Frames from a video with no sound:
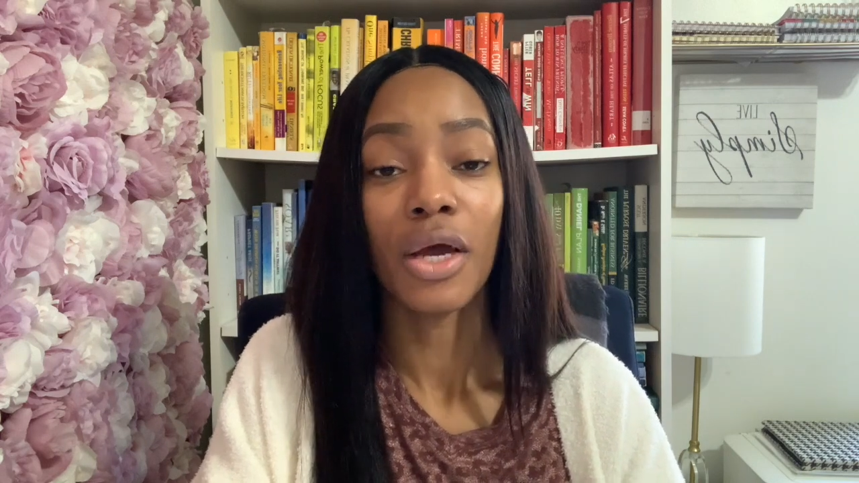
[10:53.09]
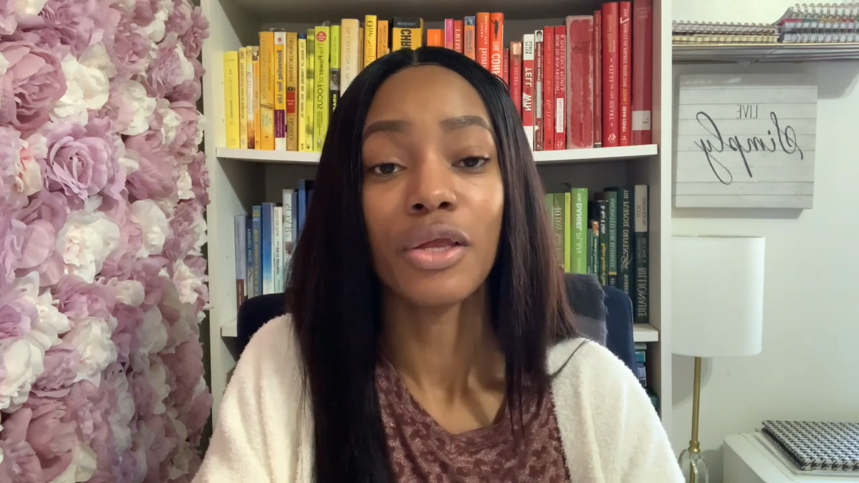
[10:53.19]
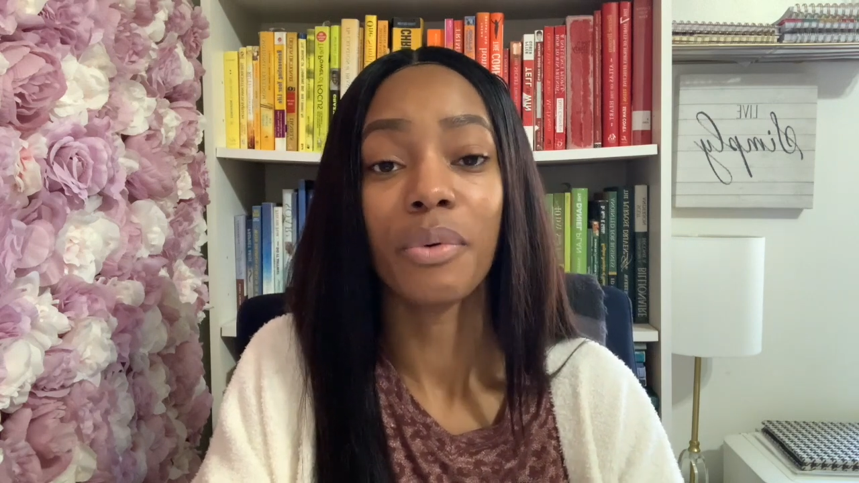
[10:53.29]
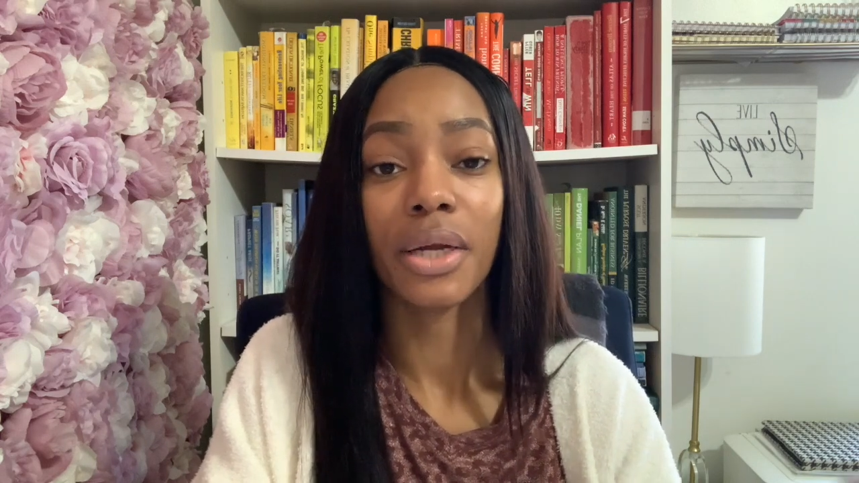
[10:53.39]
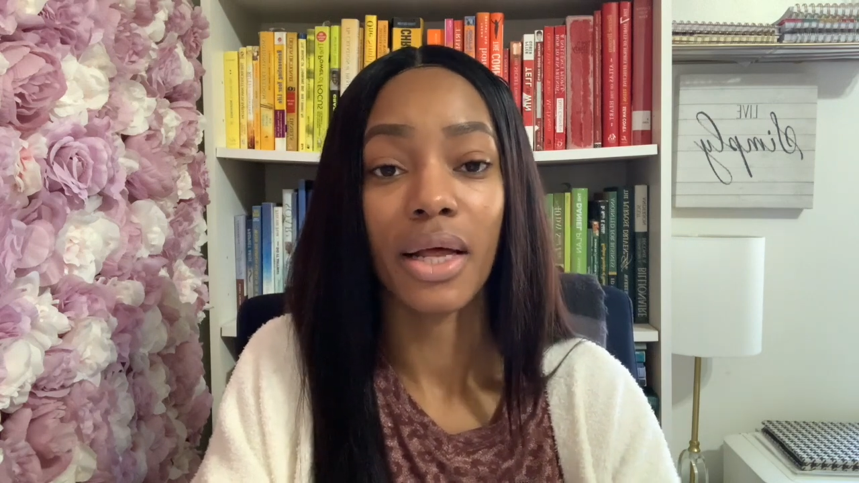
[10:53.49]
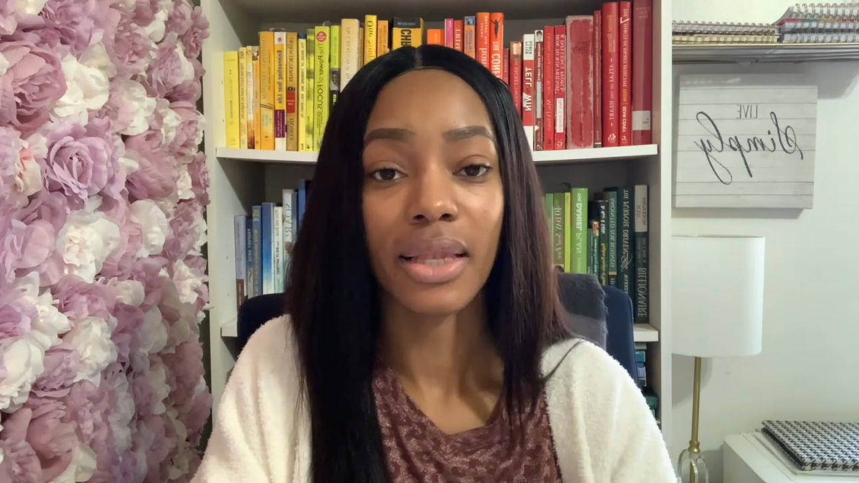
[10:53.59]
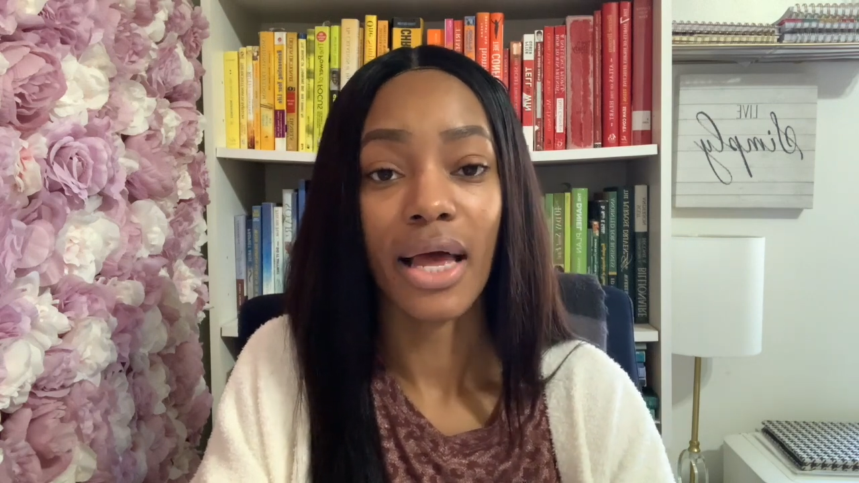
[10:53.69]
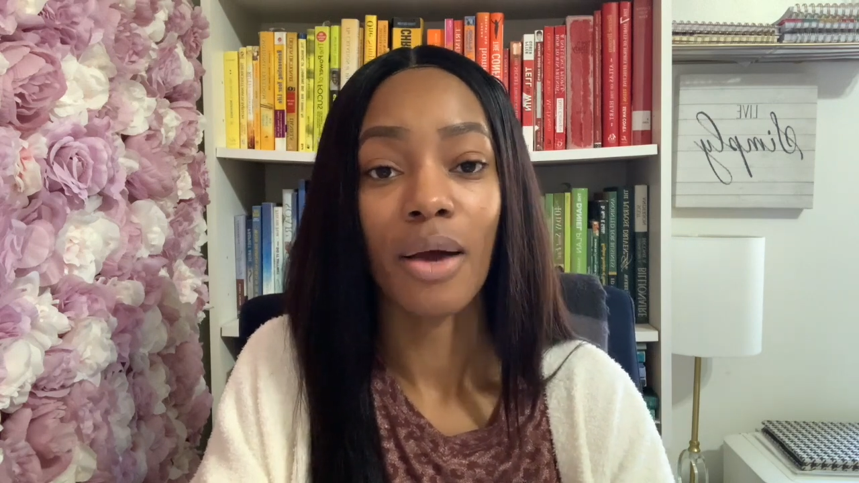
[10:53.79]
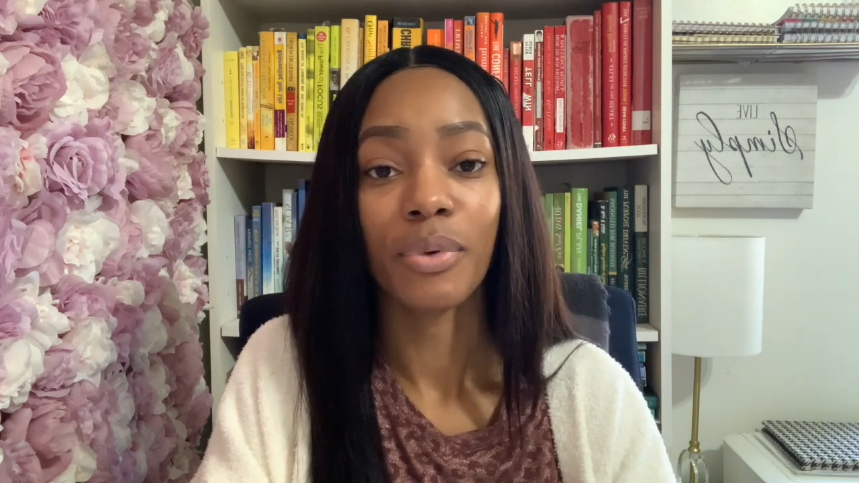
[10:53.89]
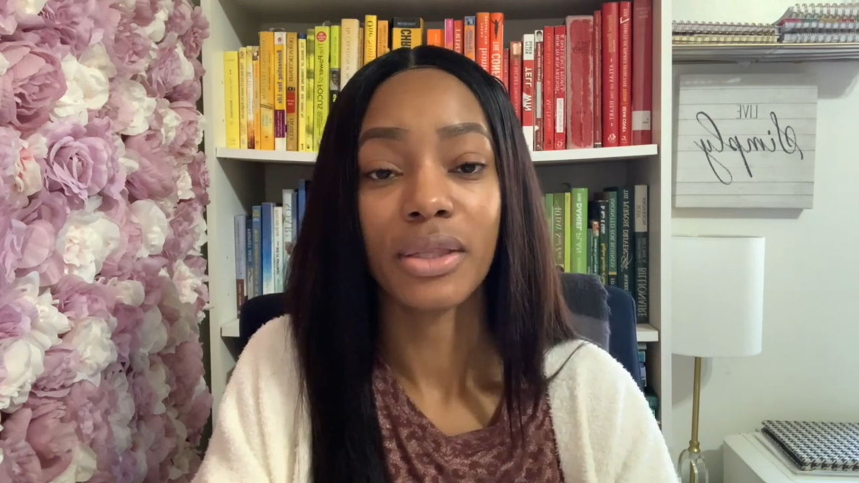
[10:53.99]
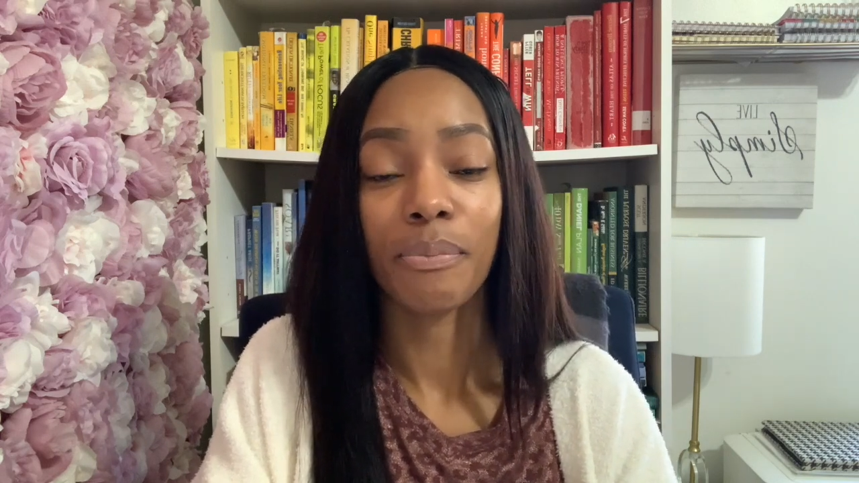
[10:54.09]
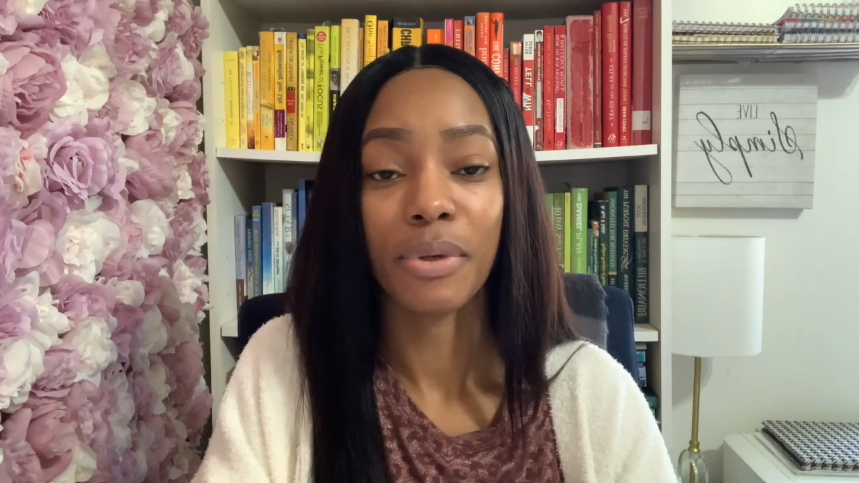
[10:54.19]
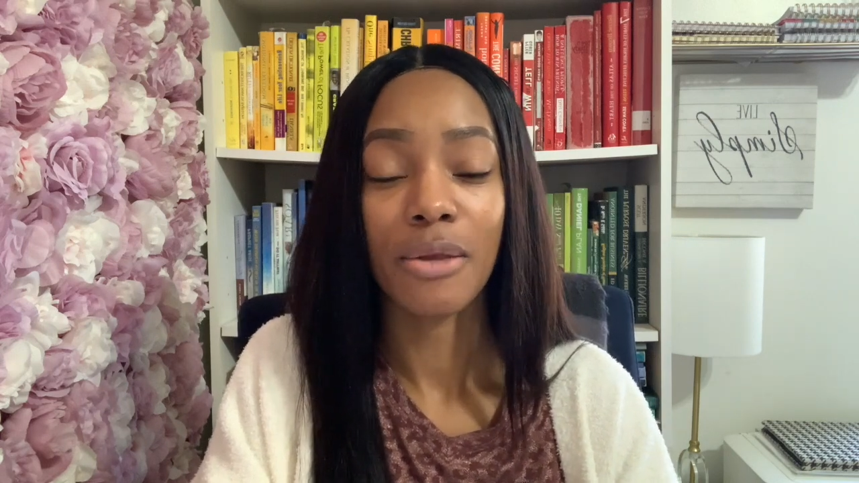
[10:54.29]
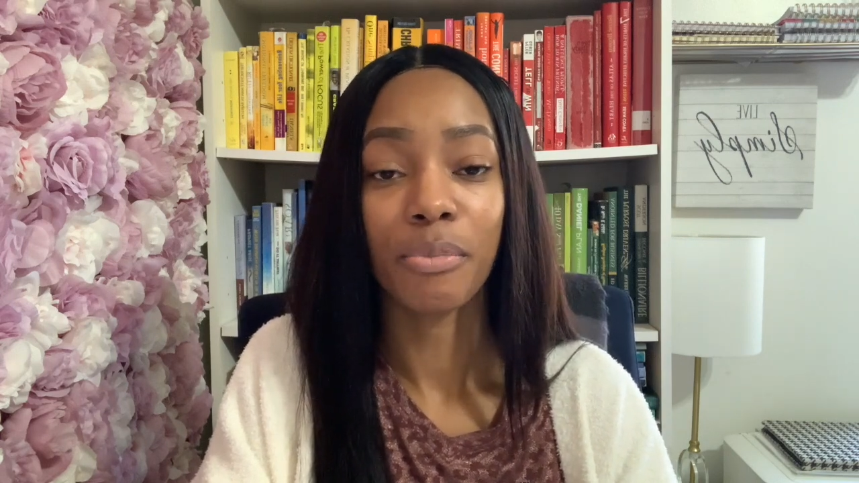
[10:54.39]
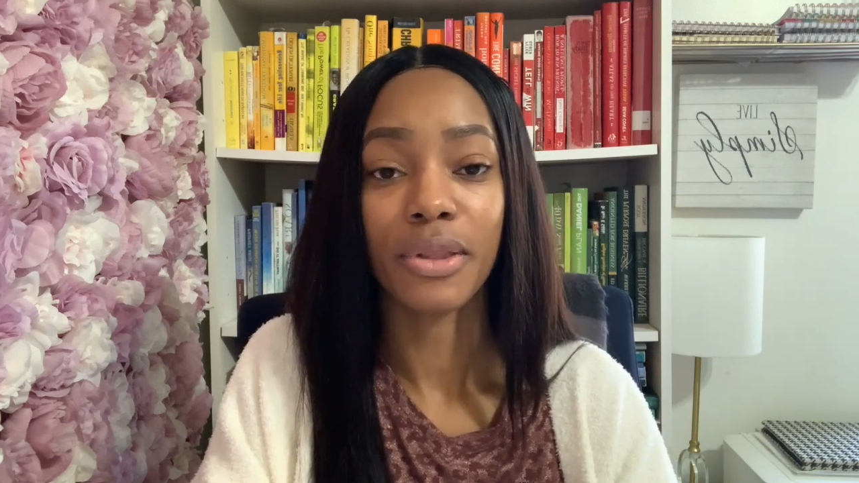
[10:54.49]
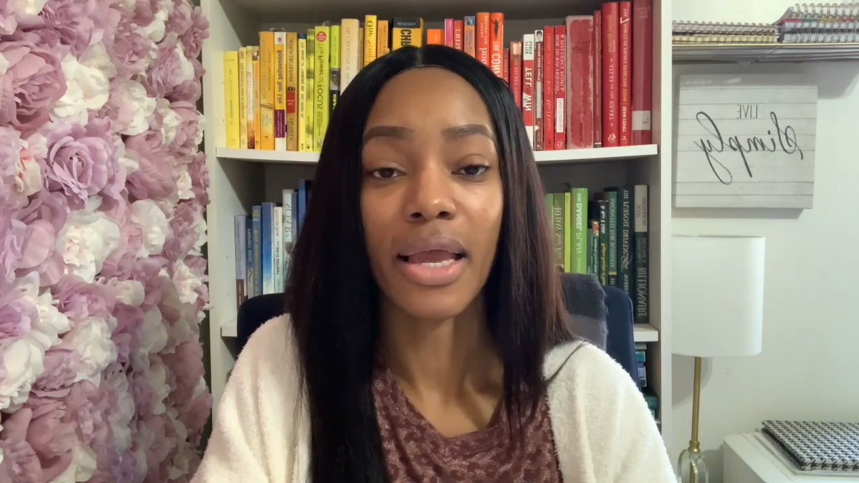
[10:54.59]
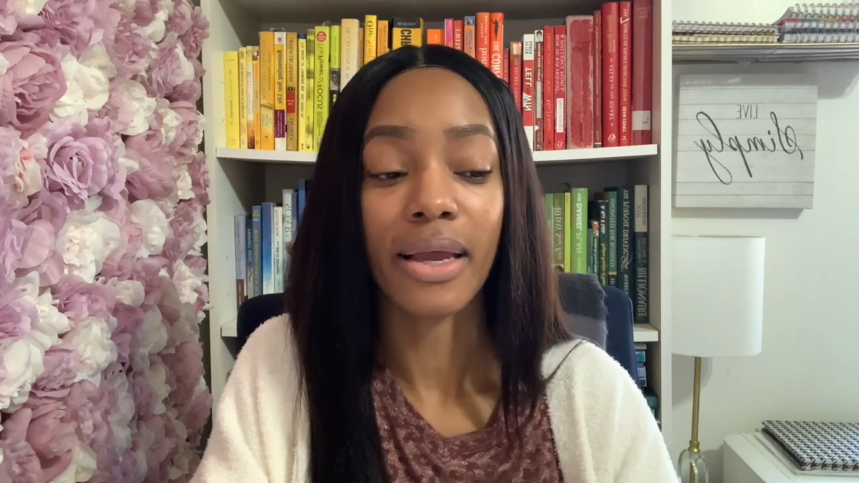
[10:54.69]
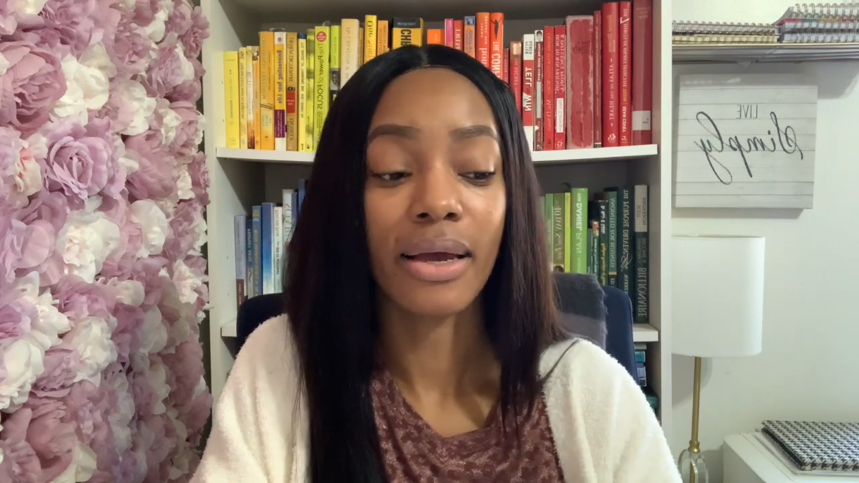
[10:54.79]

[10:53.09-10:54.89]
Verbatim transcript: You want to align with the people that